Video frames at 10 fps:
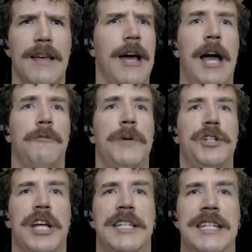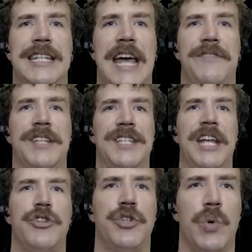I wish I didn't have to
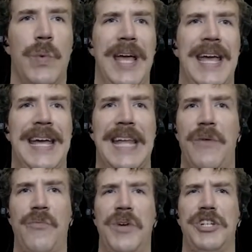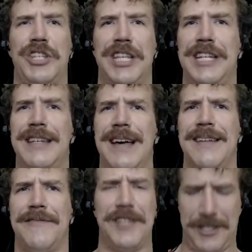send you away, and I wish that
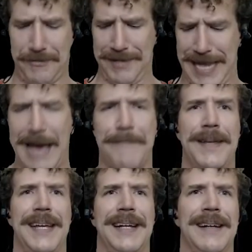none of this was happening.